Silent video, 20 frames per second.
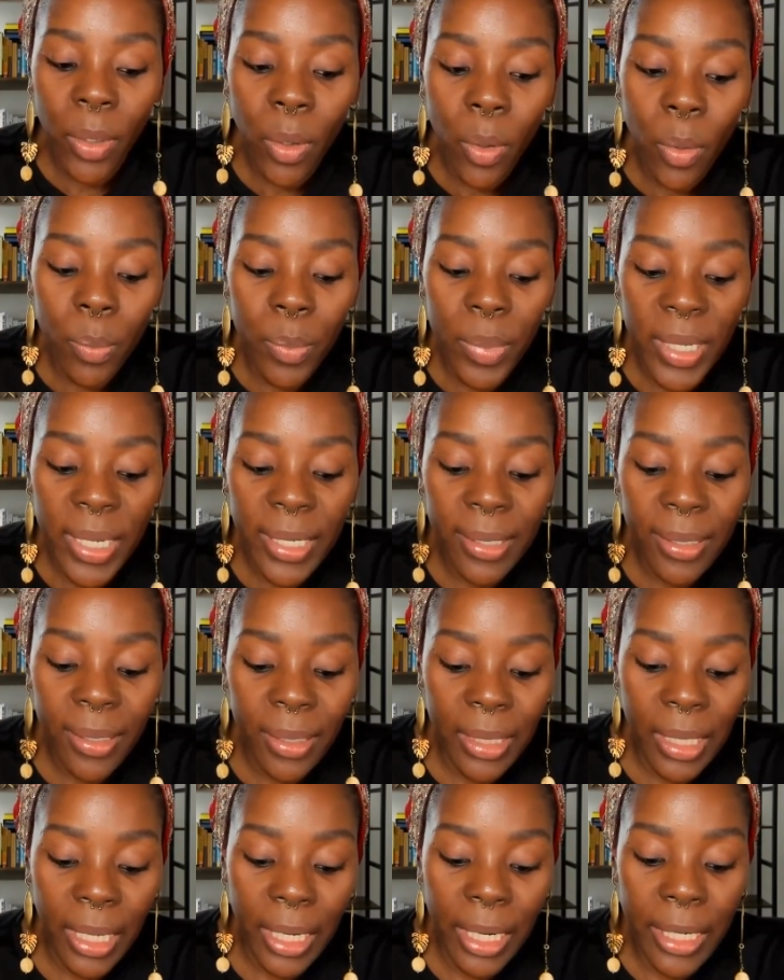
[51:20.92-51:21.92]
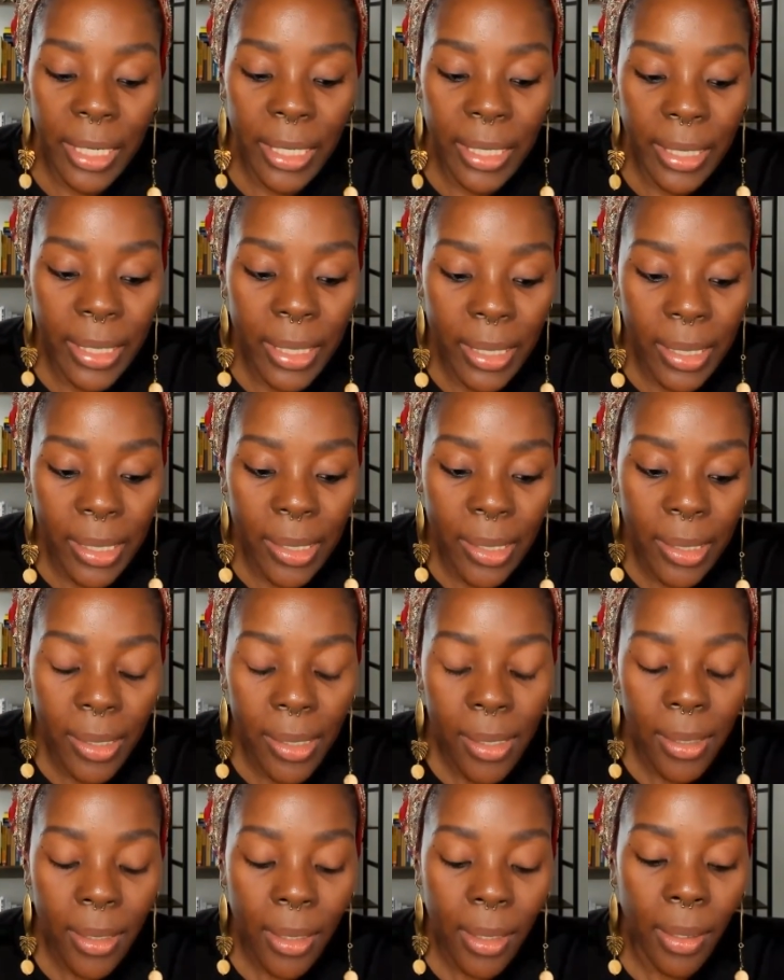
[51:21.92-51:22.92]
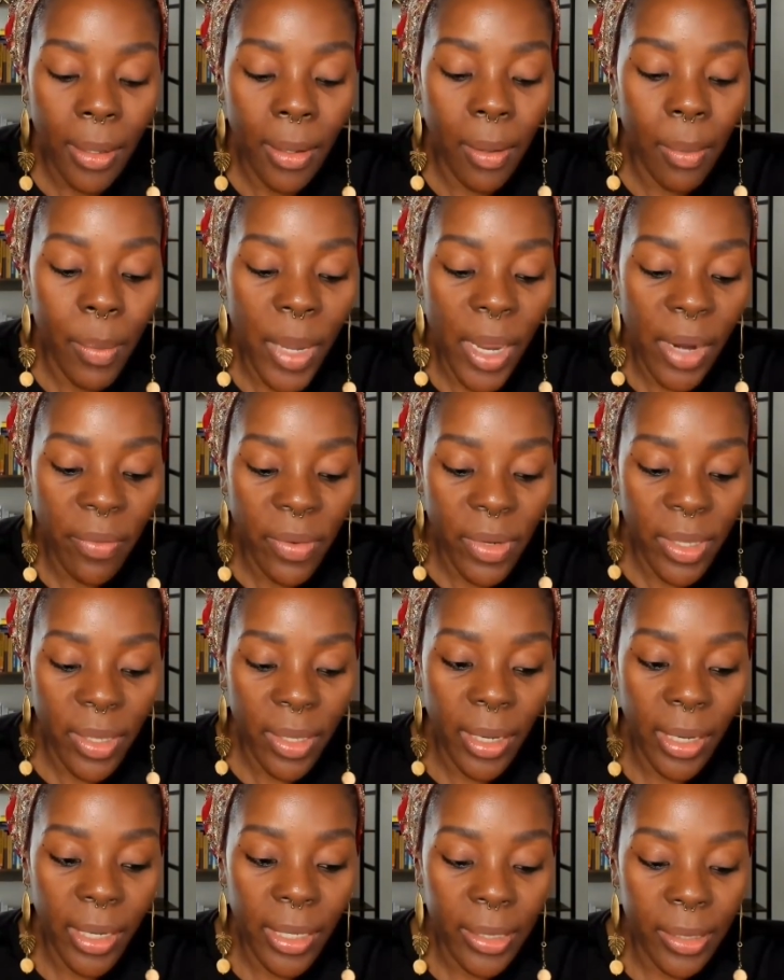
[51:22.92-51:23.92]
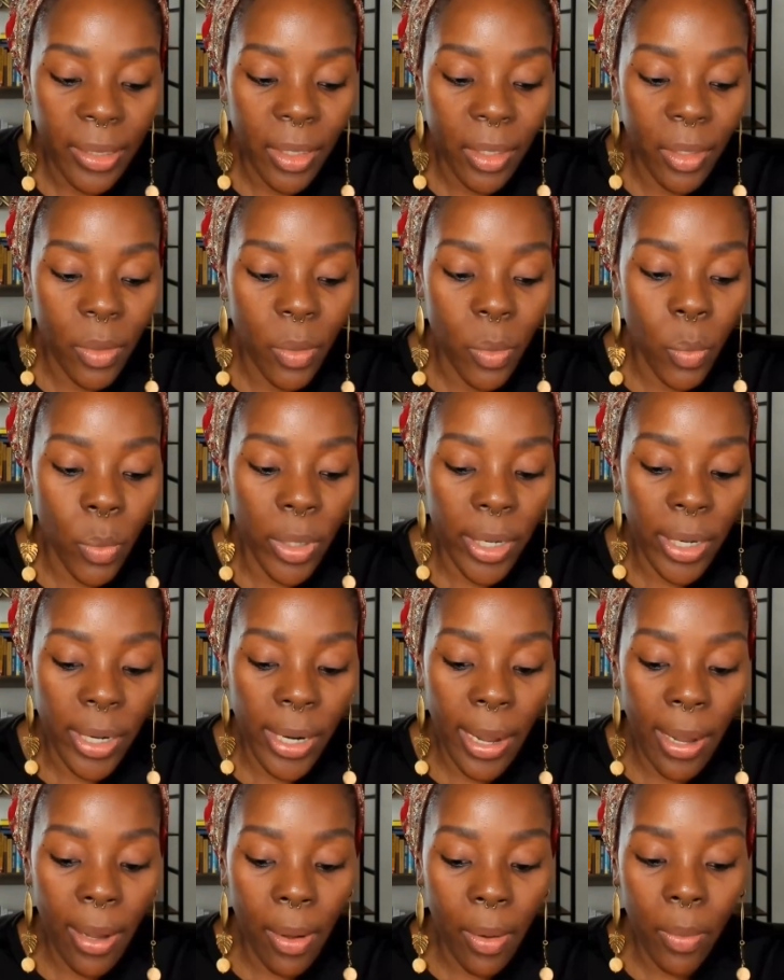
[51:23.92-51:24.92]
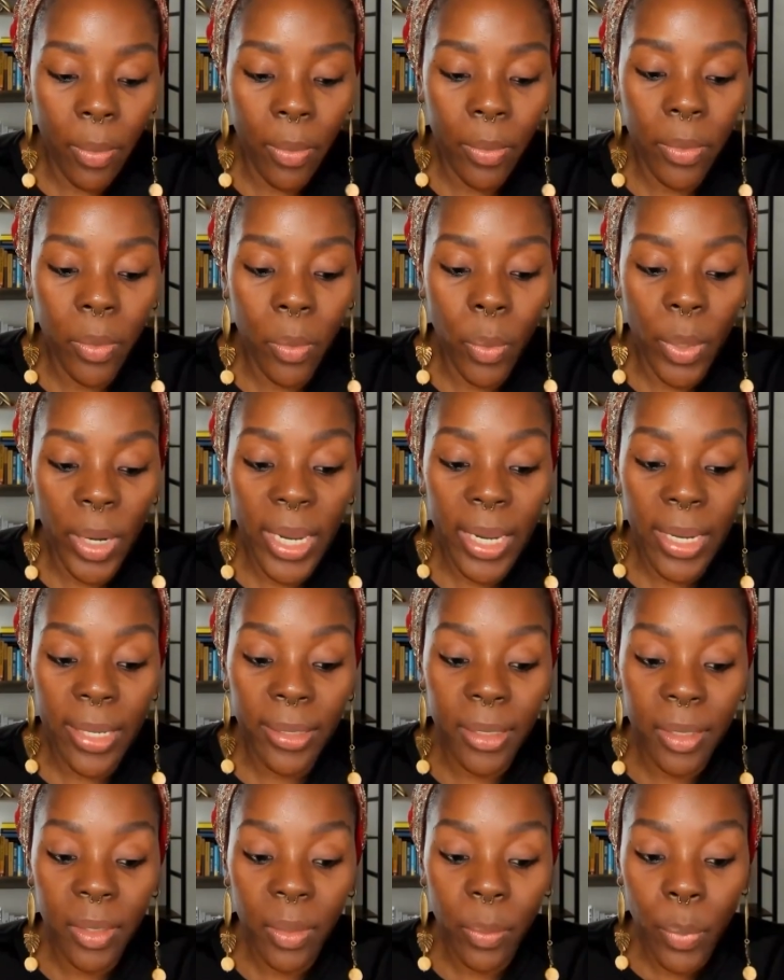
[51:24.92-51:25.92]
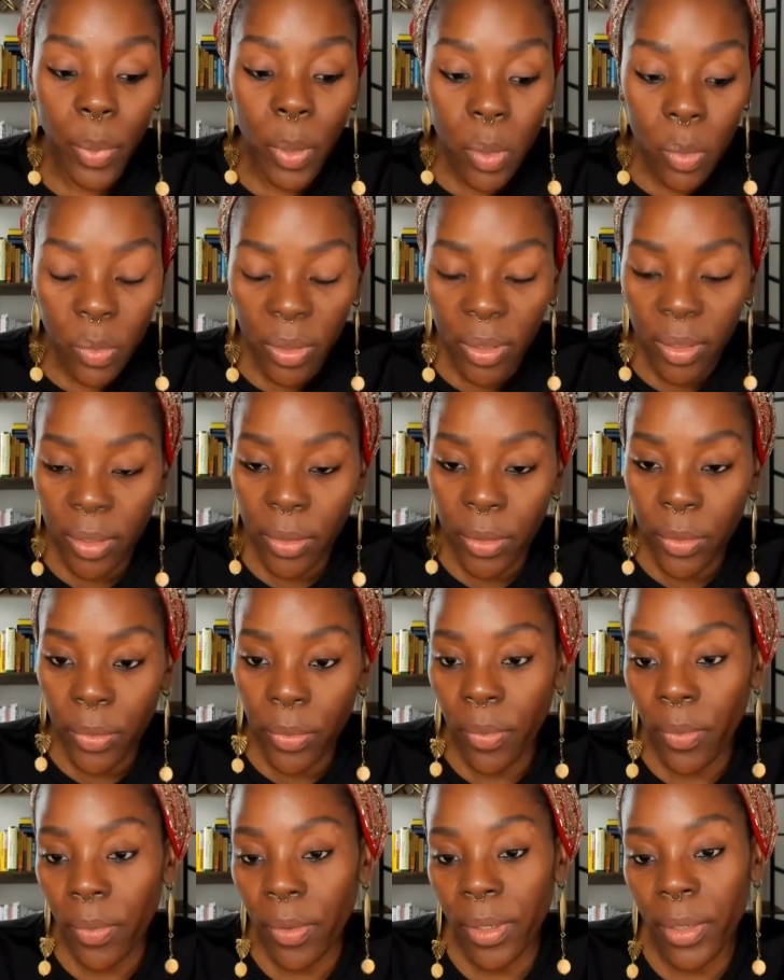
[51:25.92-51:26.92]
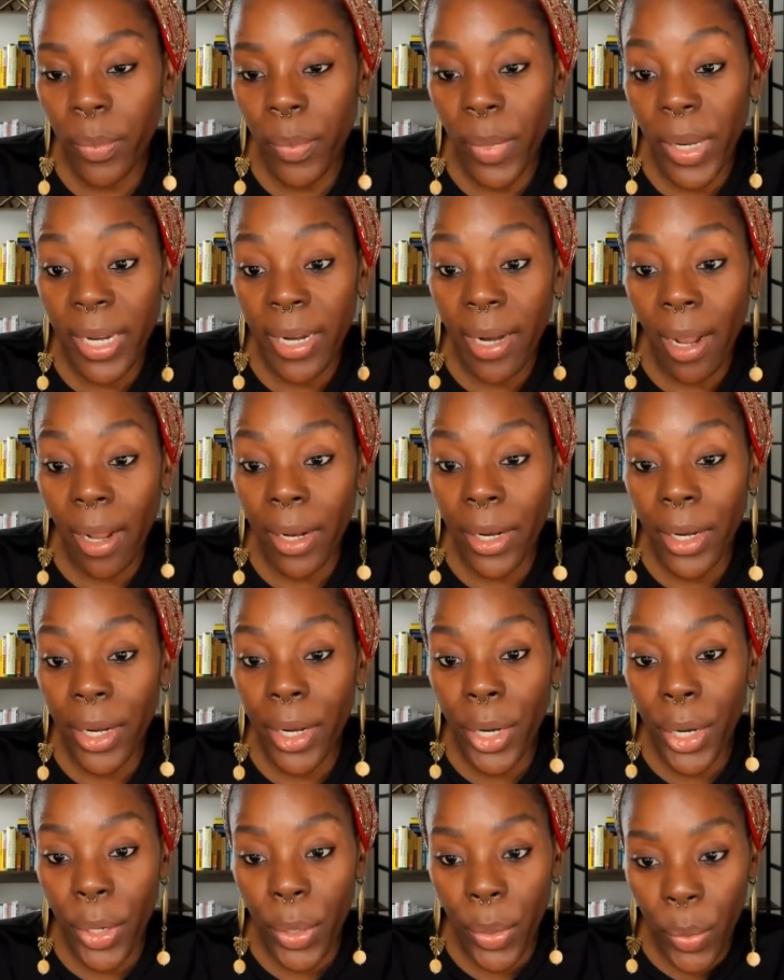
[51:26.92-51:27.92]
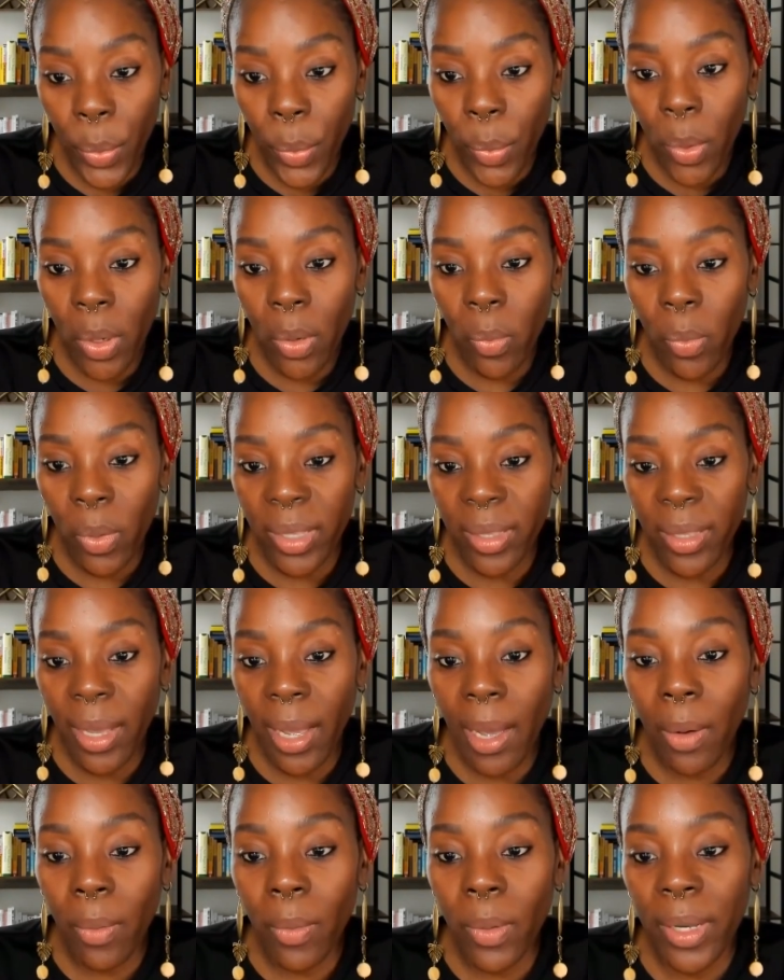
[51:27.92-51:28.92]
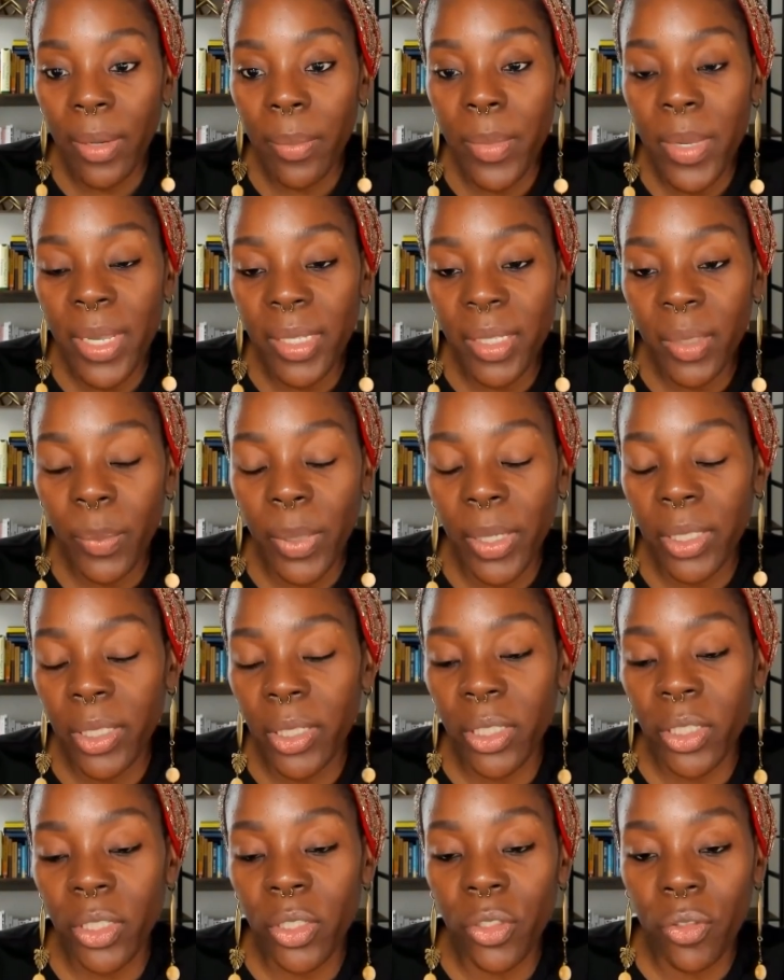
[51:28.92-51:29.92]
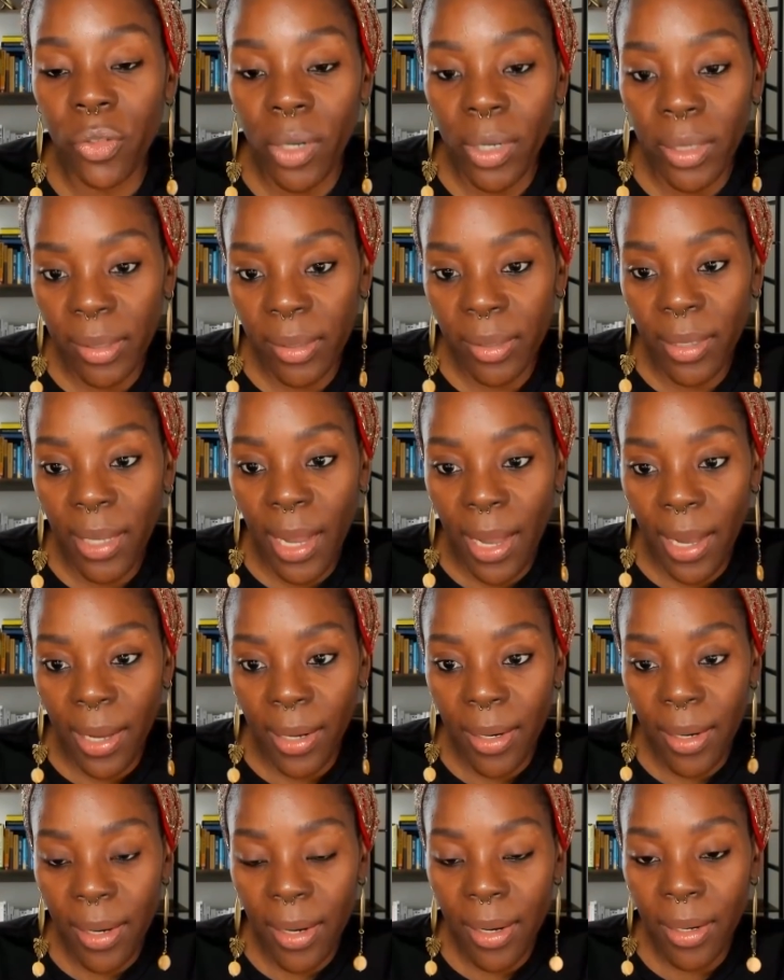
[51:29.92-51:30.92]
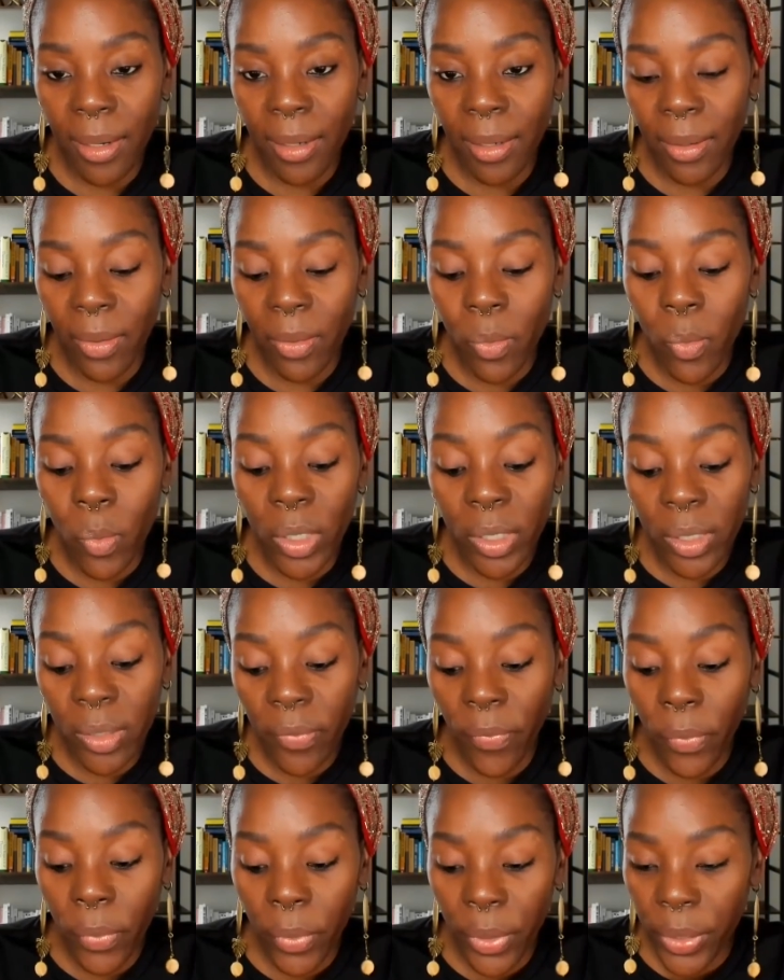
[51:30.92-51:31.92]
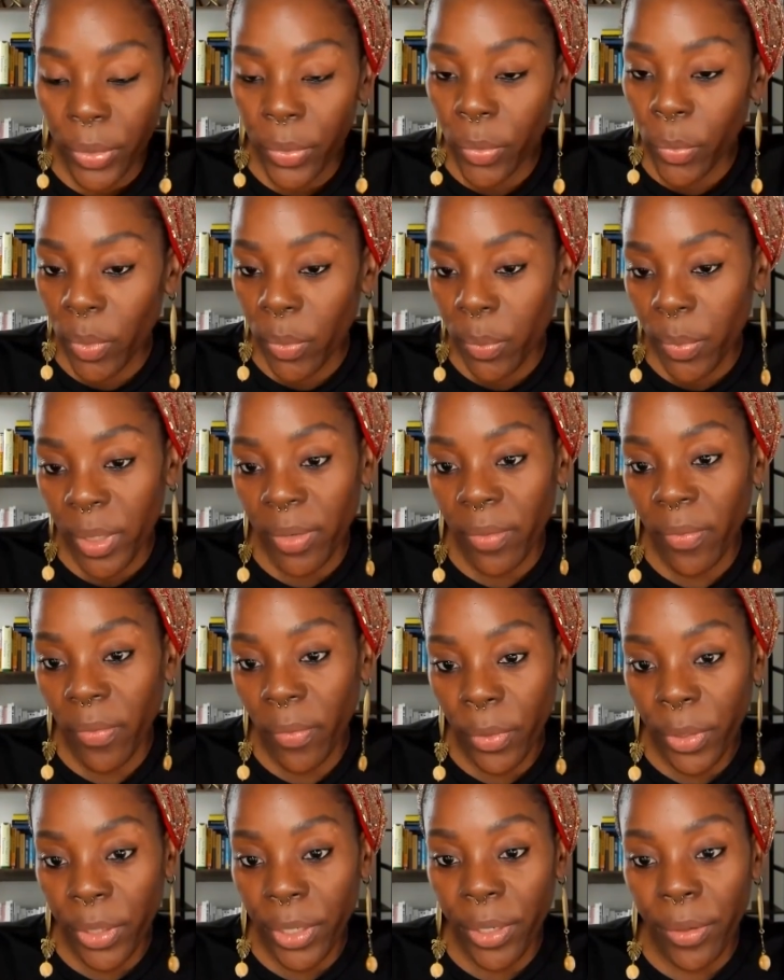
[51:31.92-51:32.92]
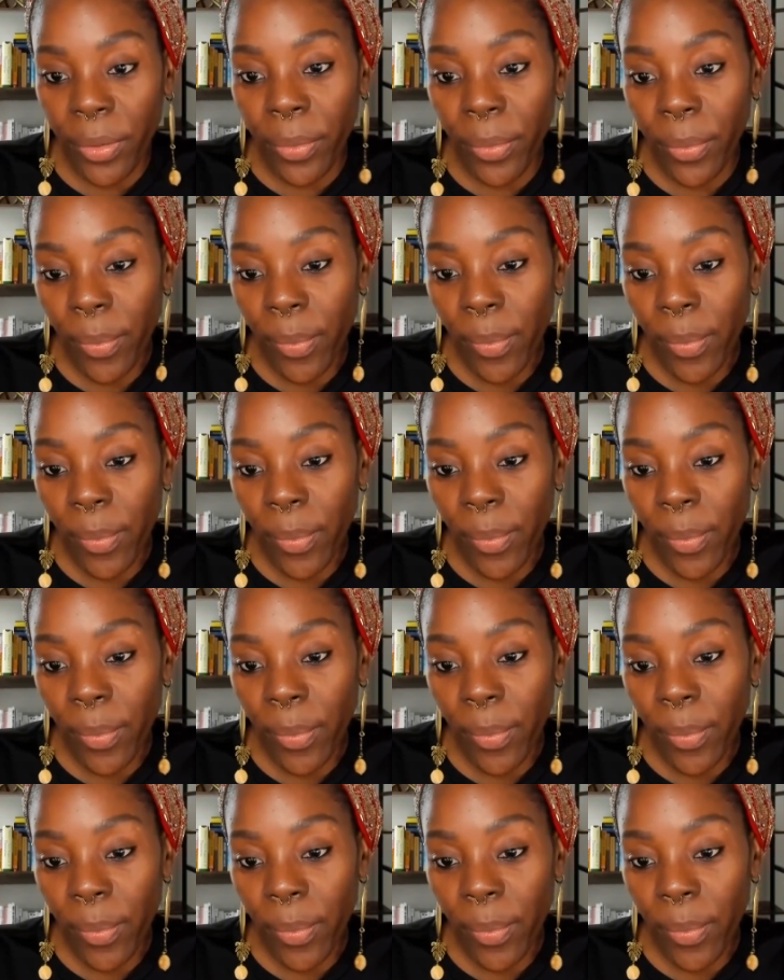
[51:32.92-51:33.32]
Don't be scared. Everything is going to work out the way it's supposed to. You may not know what the outcome is, but just trust that what's for you will be for you.